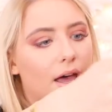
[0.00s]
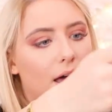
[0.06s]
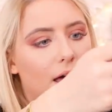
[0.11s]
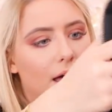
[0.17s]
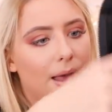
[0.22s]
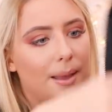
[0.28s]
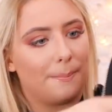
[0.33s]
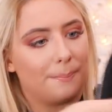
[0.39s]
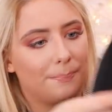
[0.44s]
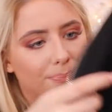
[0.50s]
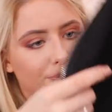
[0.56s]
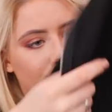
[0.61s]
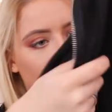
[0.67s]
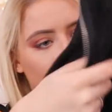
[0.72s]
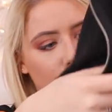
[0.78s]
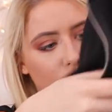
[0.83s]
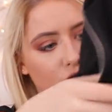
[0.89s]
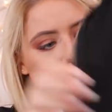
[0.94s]
um,
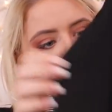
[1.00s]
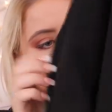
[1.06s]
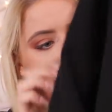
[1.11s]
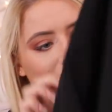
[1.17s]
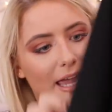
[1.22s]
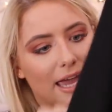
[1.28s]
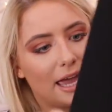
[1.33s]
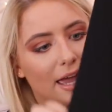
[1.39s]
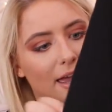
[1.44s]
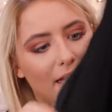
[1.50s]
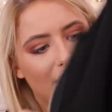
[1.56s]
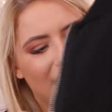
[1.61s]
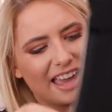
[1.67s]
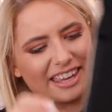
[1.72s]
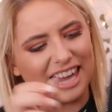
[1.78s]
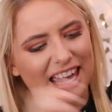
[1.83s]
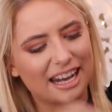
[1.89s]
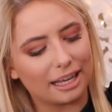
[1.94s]
jacket.
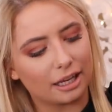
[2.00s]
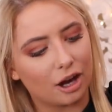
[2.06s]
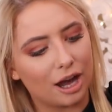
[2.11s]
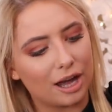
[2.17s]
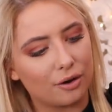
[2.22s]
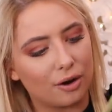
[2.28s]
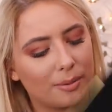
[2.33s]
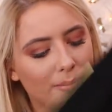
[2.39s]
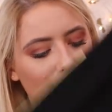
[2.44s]
Again, it kind of